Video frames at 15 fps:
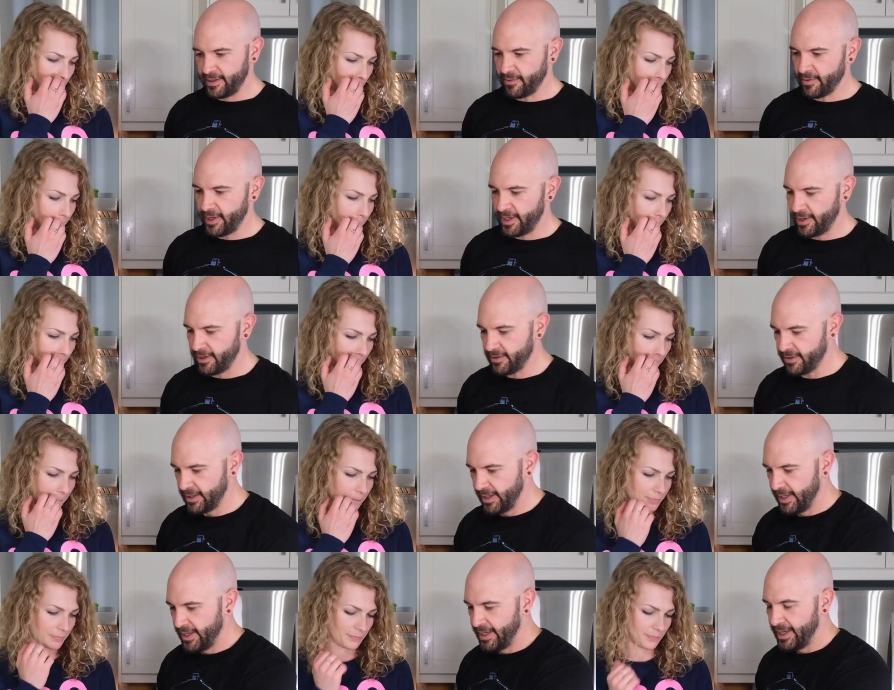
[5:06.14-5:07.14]
Speaker 1: thing right here.
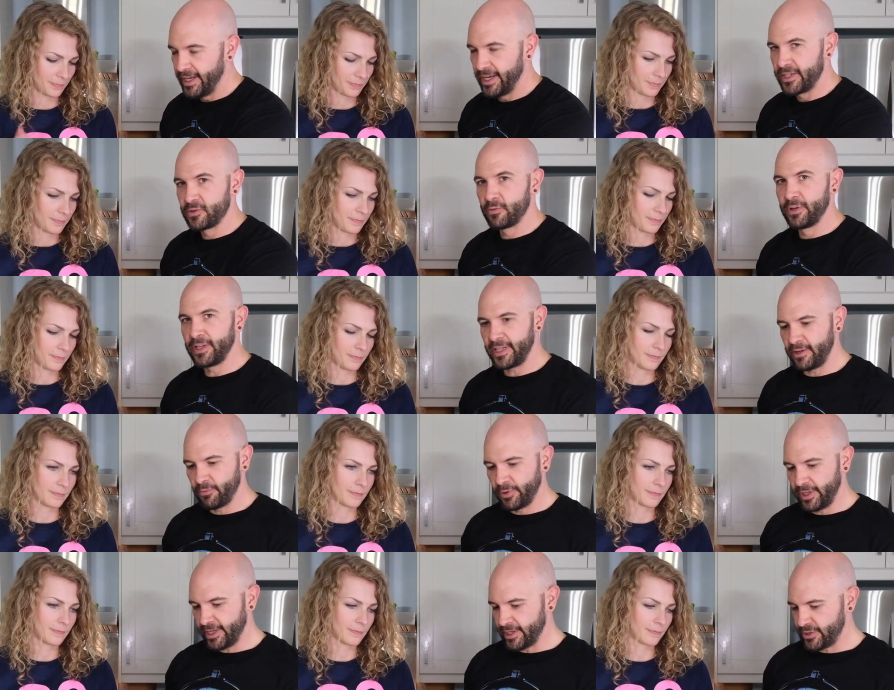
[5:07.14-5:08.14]
It is really,
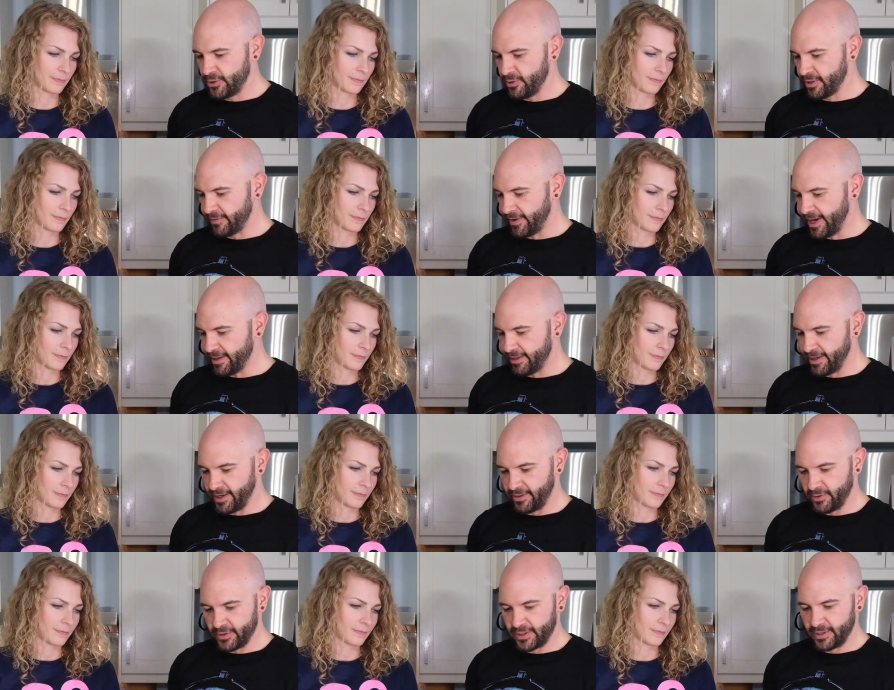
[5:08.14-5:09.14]
really intuitive, I
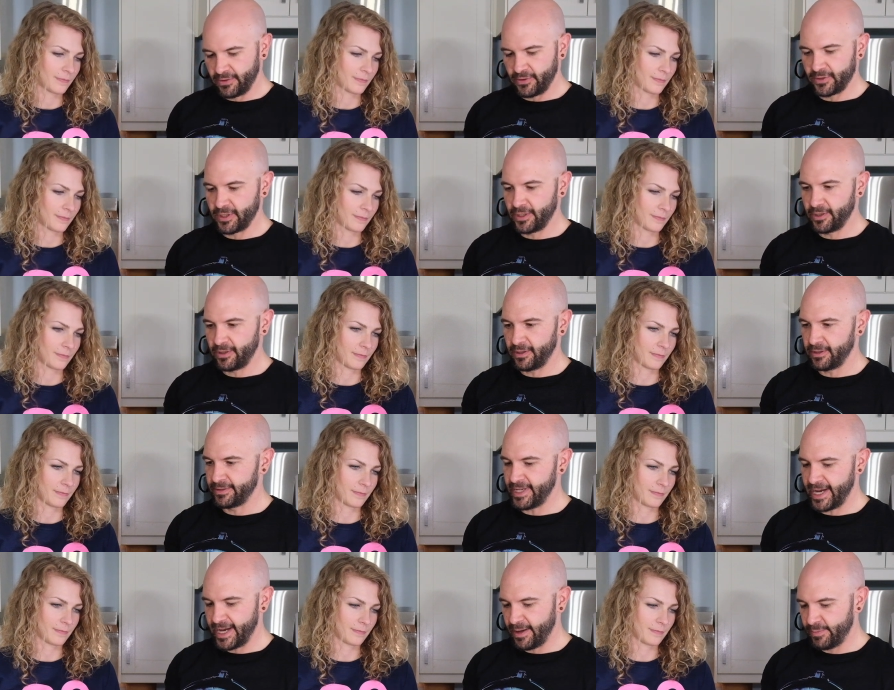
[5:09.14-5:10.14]
think. There's, there's little
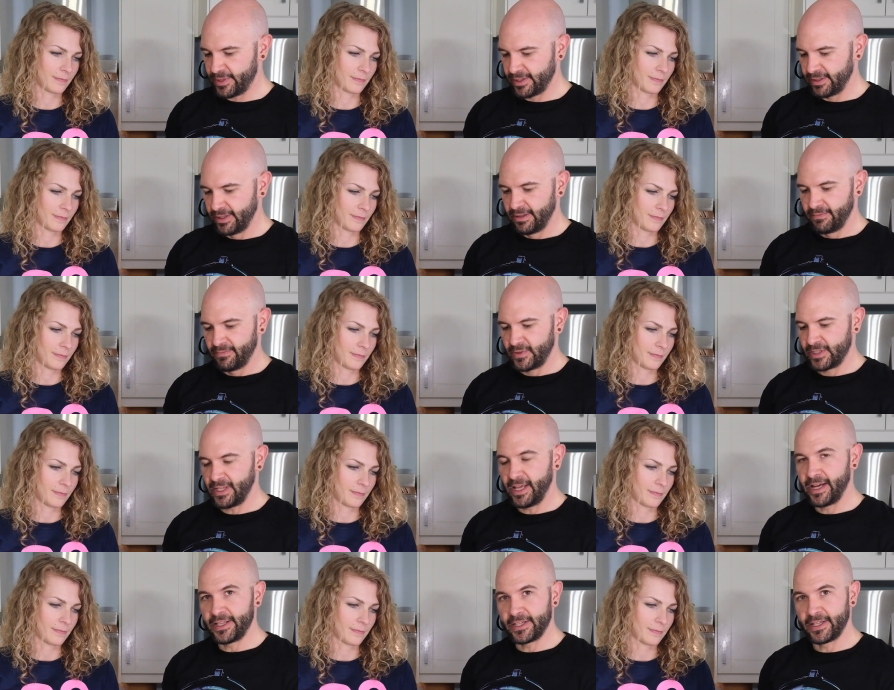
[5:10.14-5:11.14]
tabs,
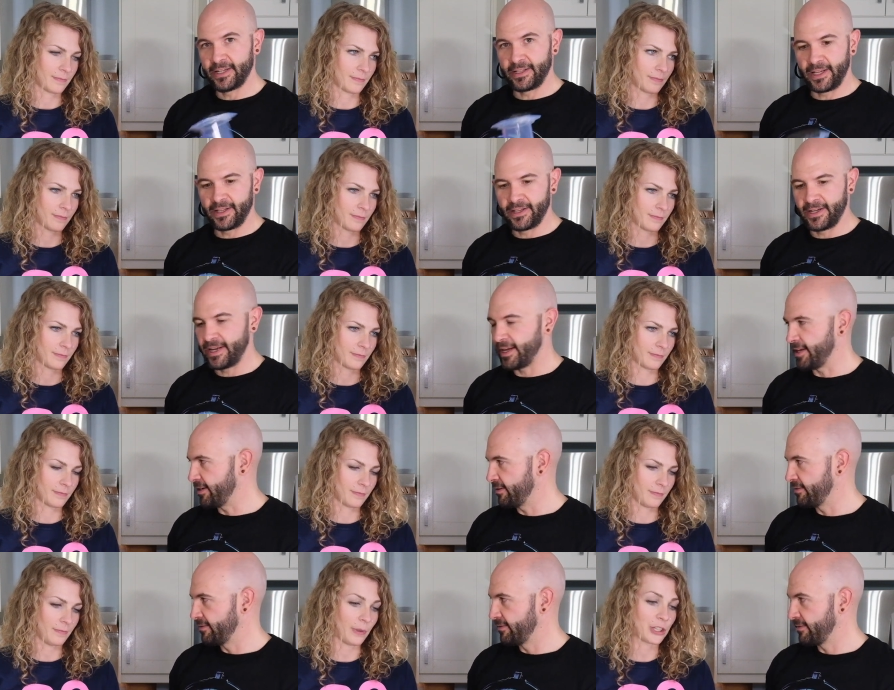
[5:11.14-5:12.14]
slides in at the end of the
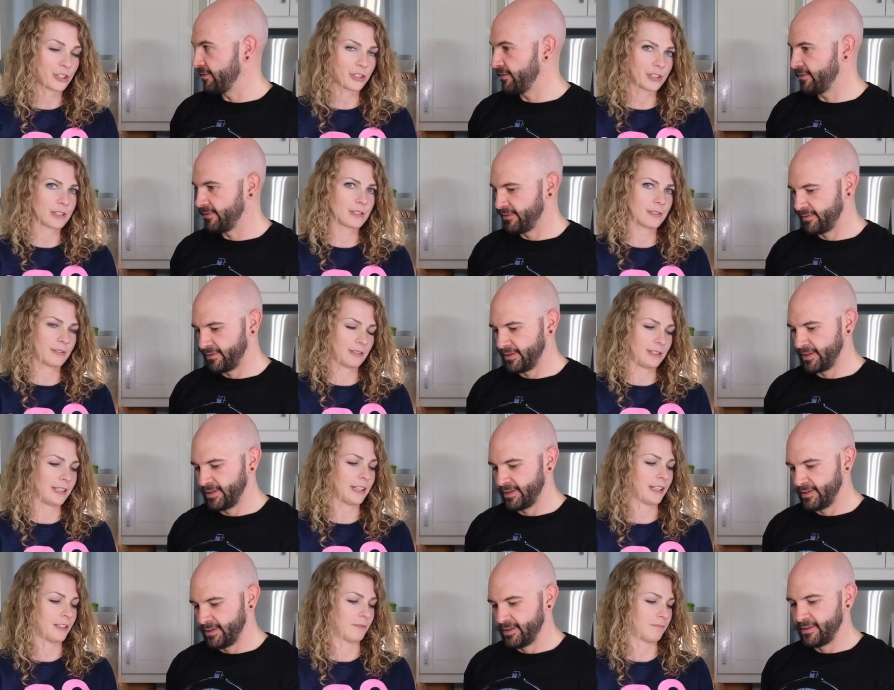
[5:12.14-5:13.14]
day.
Speaker 2: Make sure it's
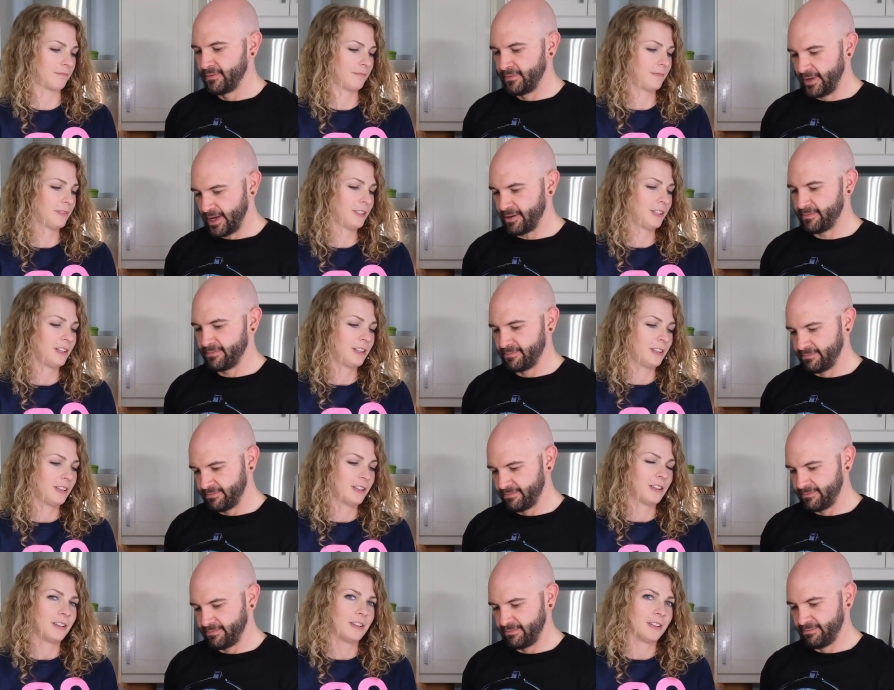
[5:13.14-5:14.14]
slid in. Yeah.
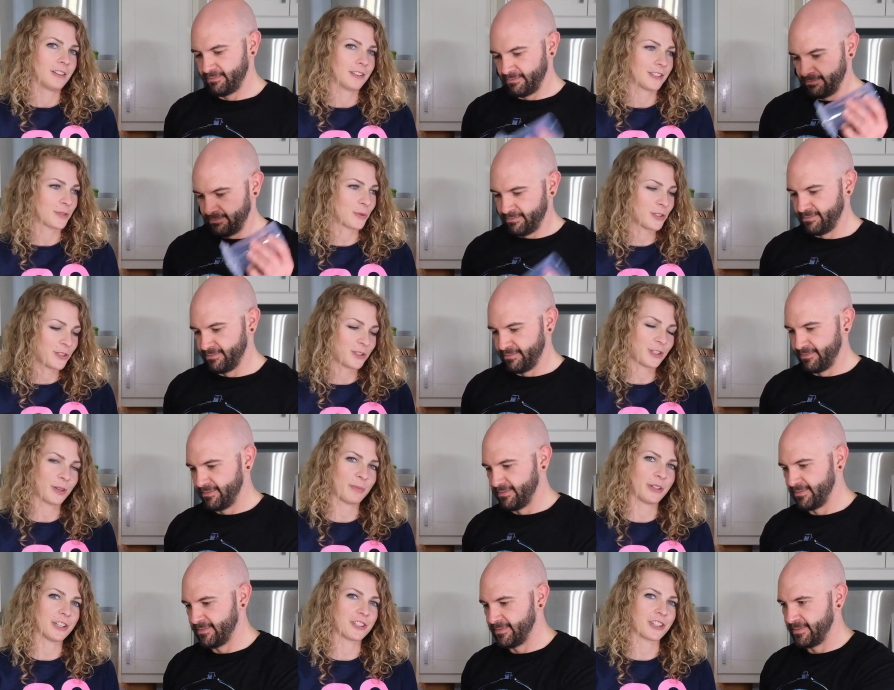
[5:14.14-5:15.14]
Because once you
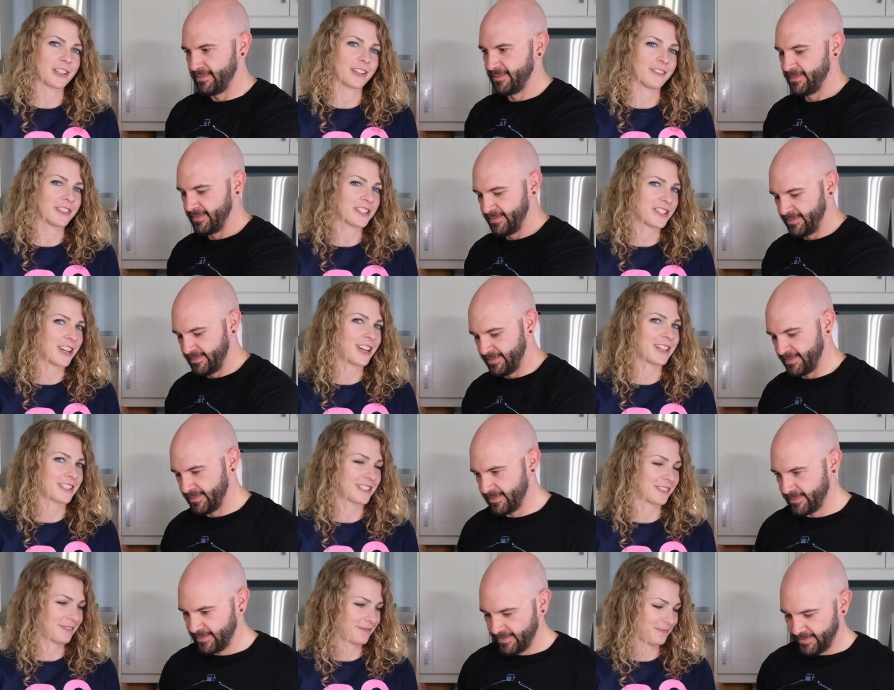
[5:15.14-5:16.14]
start plunging, if it's
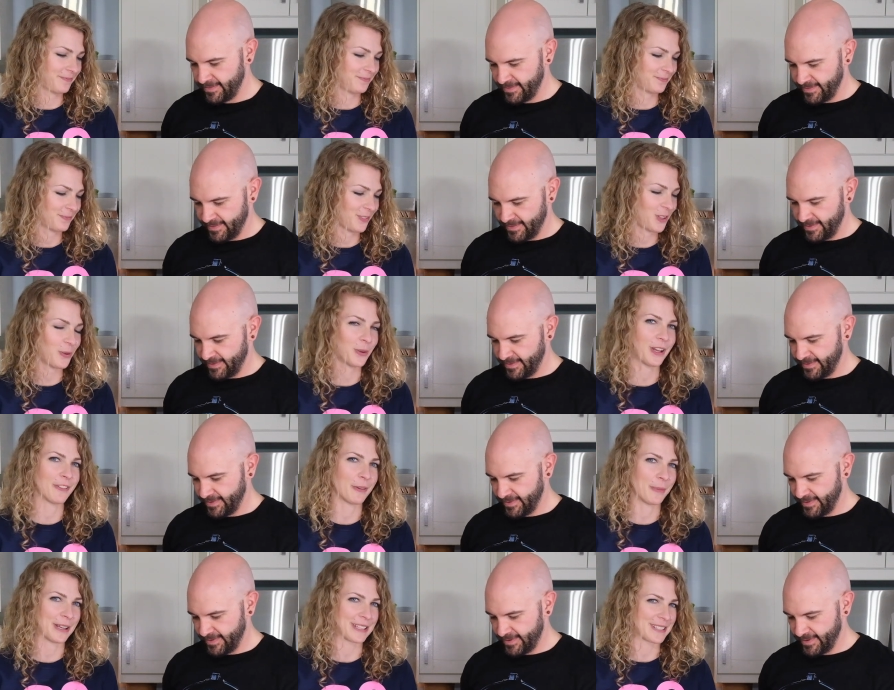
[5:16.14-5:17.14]
not, you will have
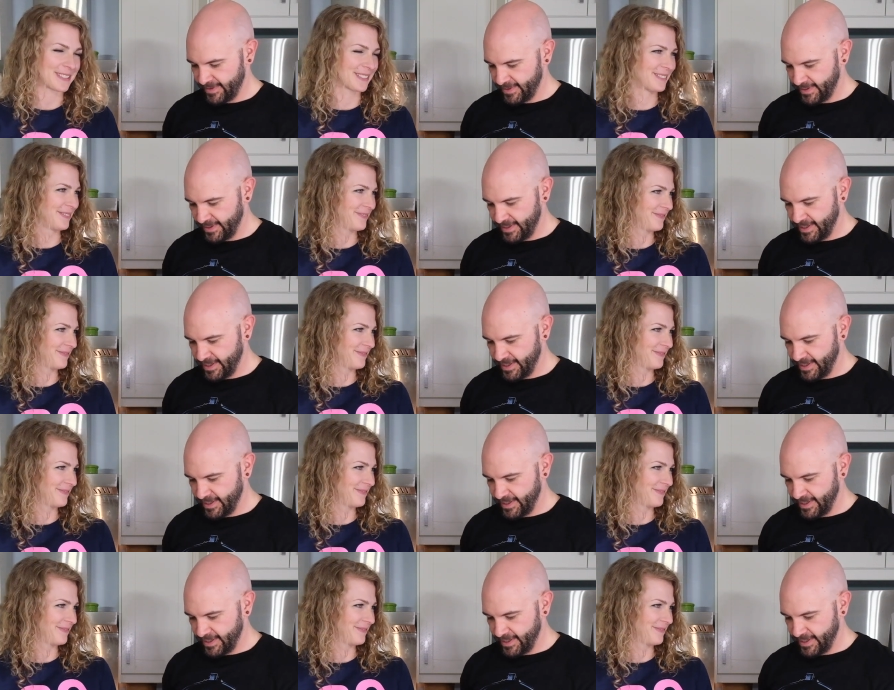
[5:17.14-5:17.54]
a mess.